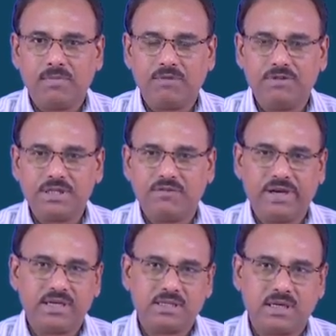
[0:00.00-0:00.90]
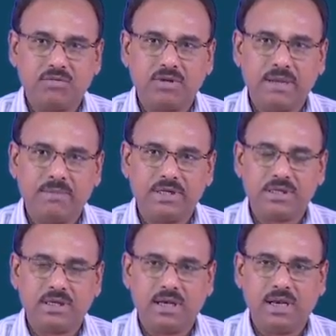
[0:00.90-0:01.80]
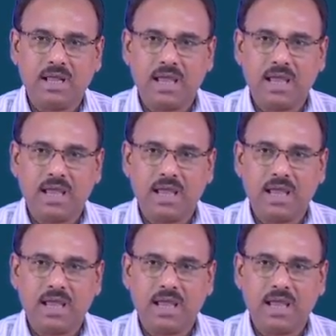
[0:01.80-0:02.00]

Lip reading: the feature vectors are 2-dimensional